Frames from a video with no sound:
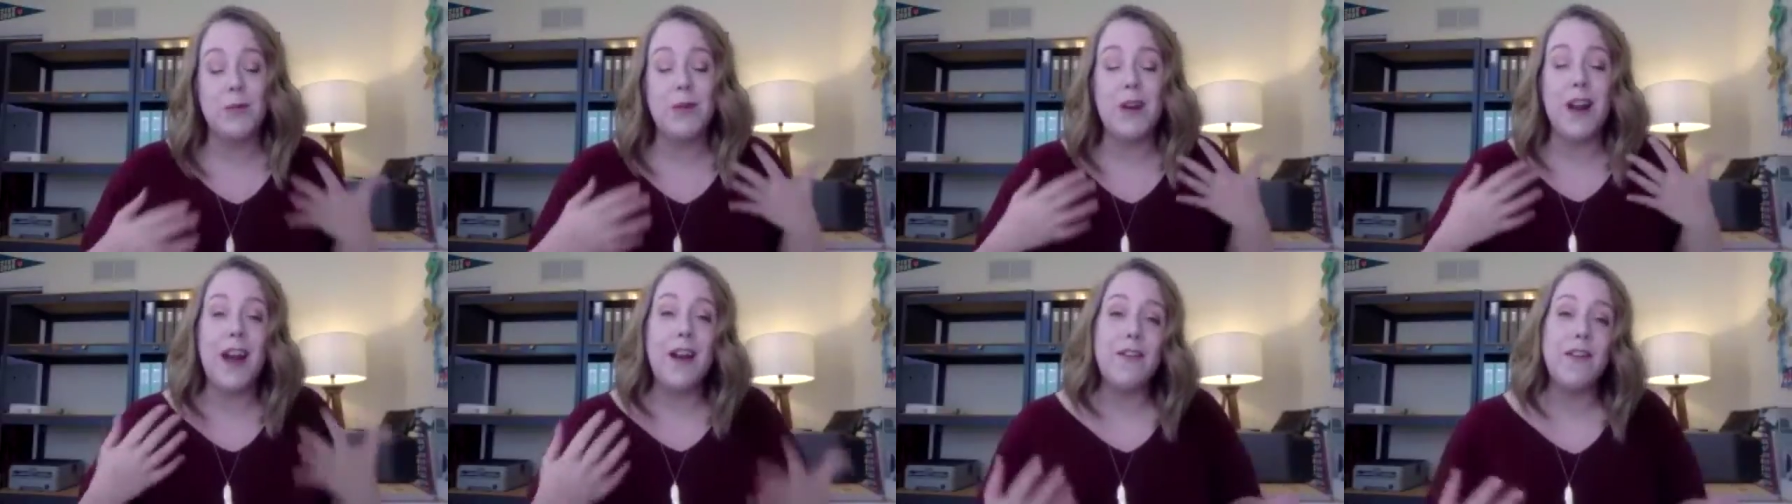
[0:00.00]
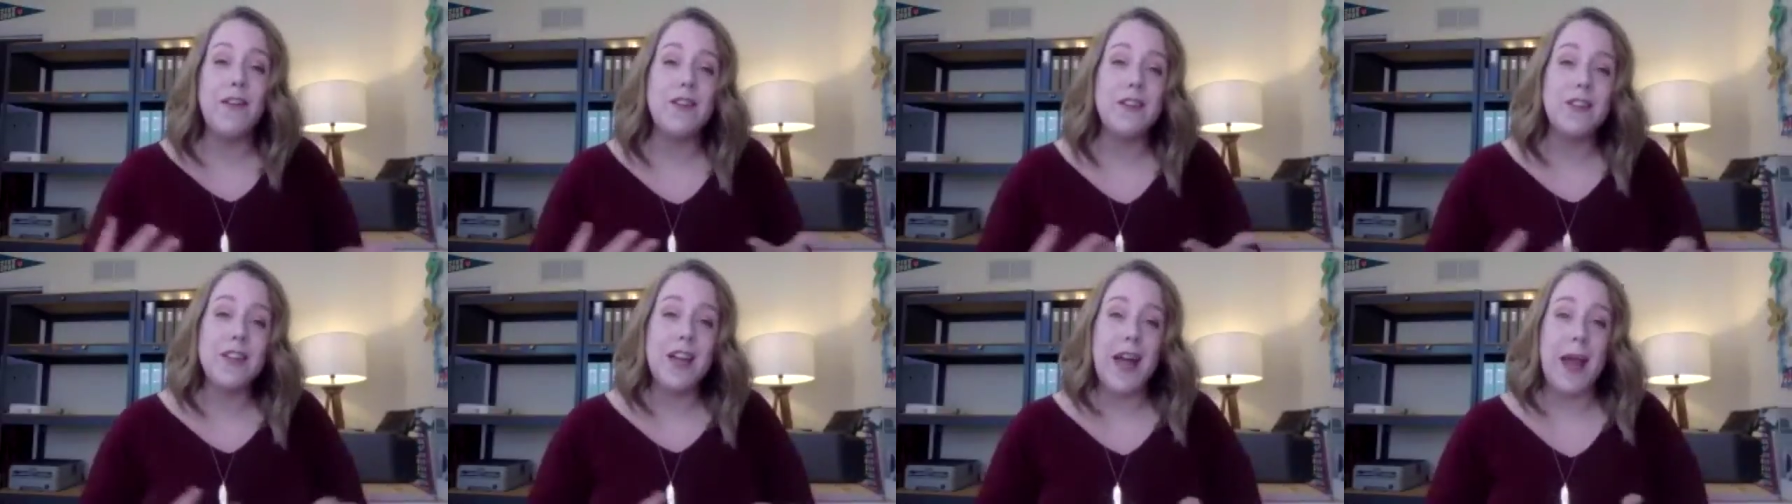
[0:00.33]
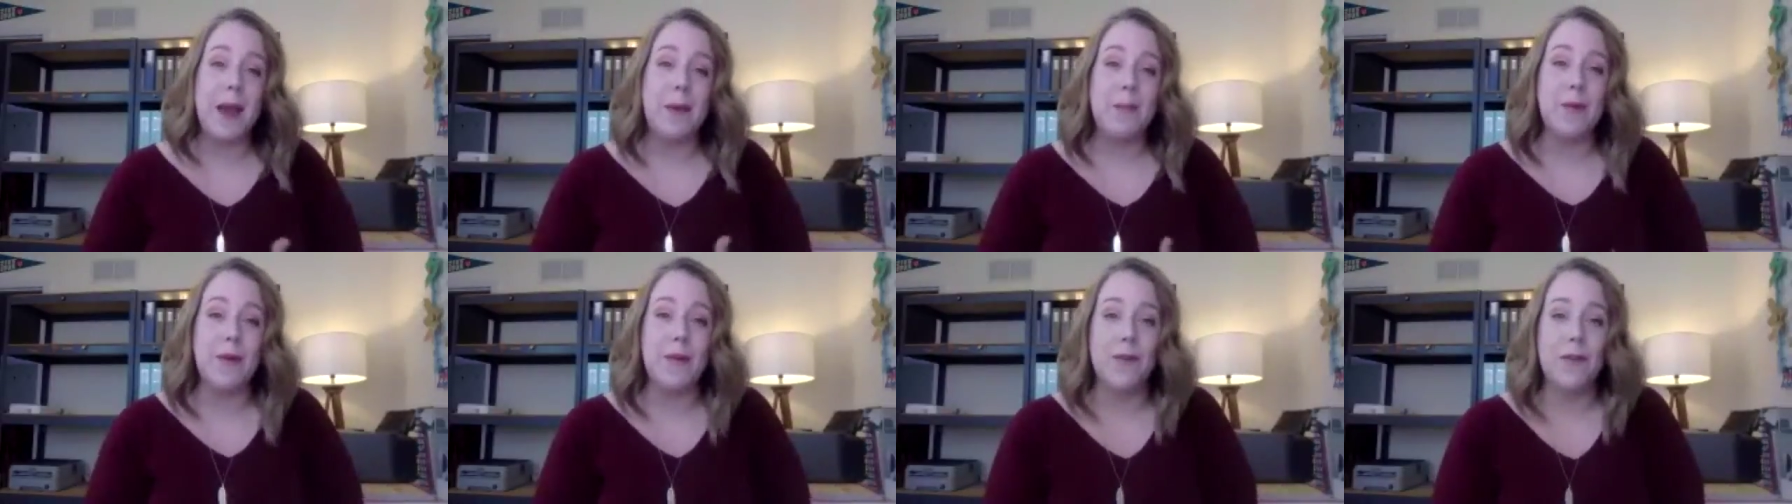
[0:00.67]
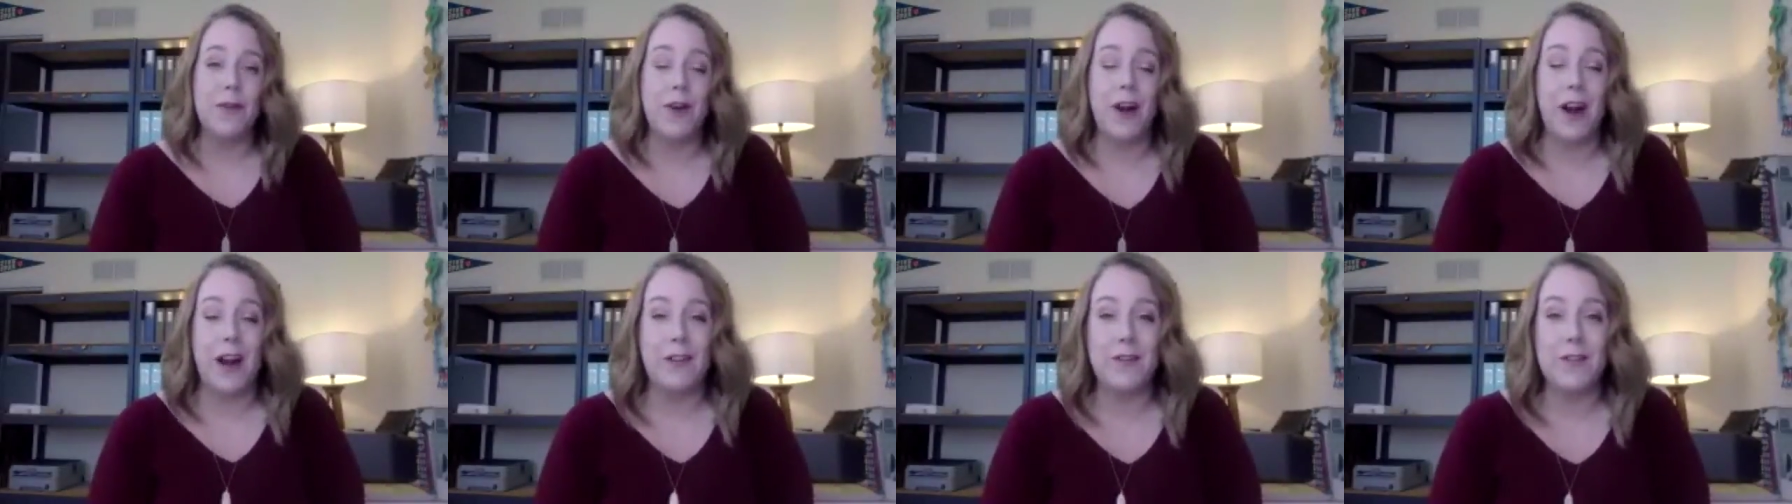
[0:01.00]
whatever type of
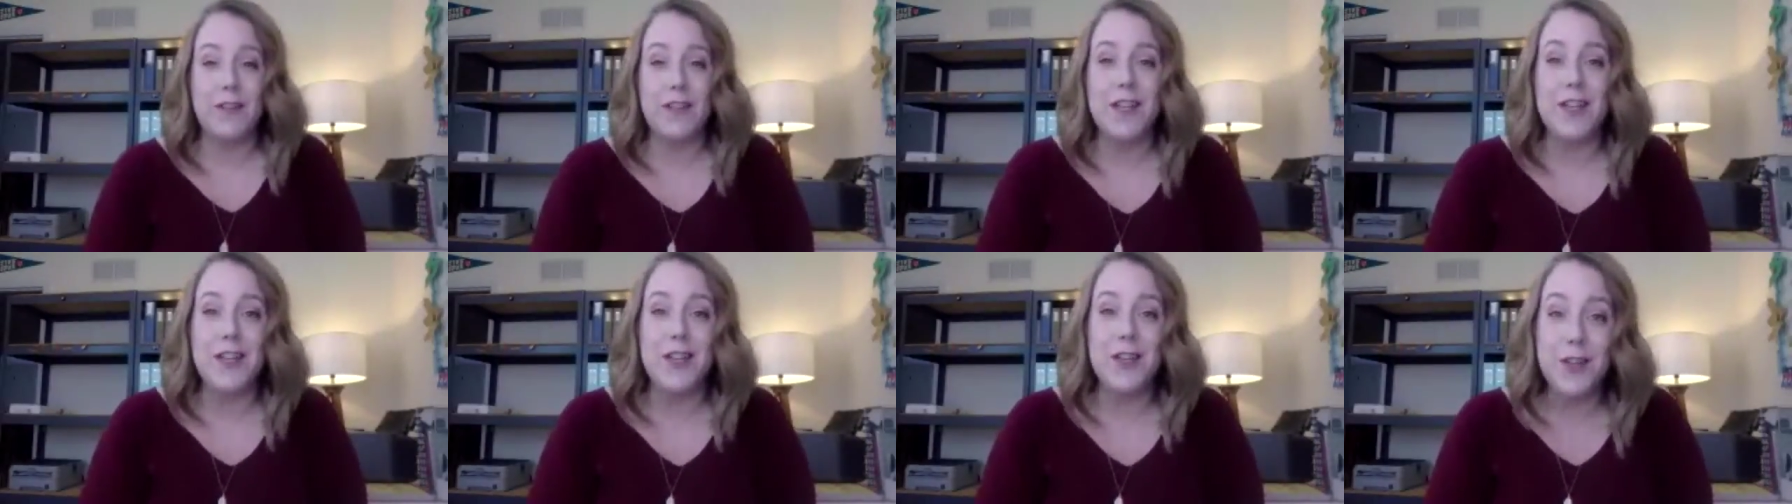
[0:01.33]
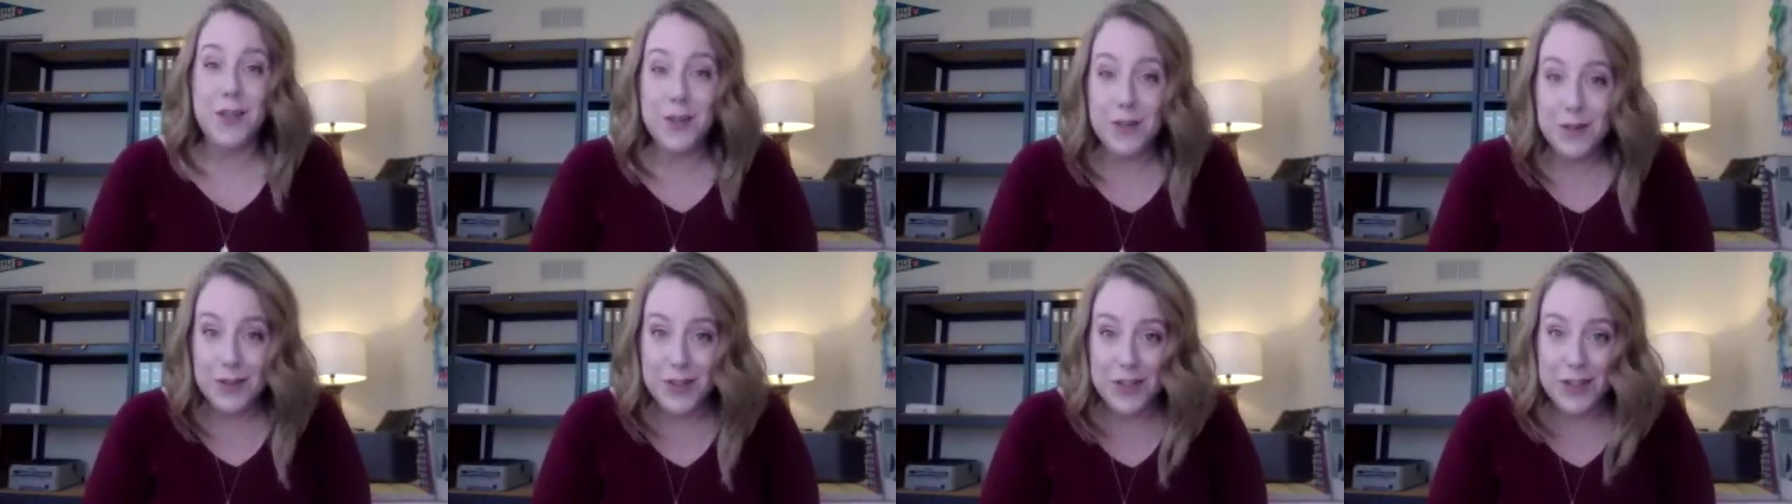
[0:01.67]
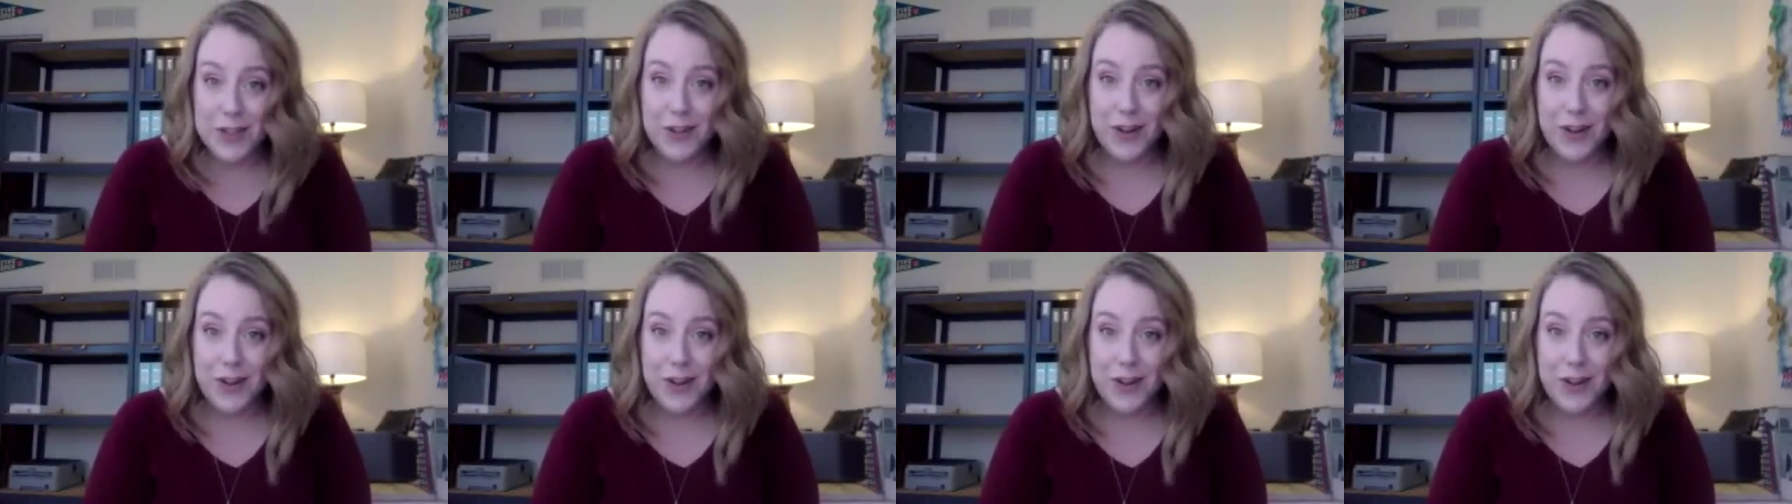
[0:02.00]
craft that you do,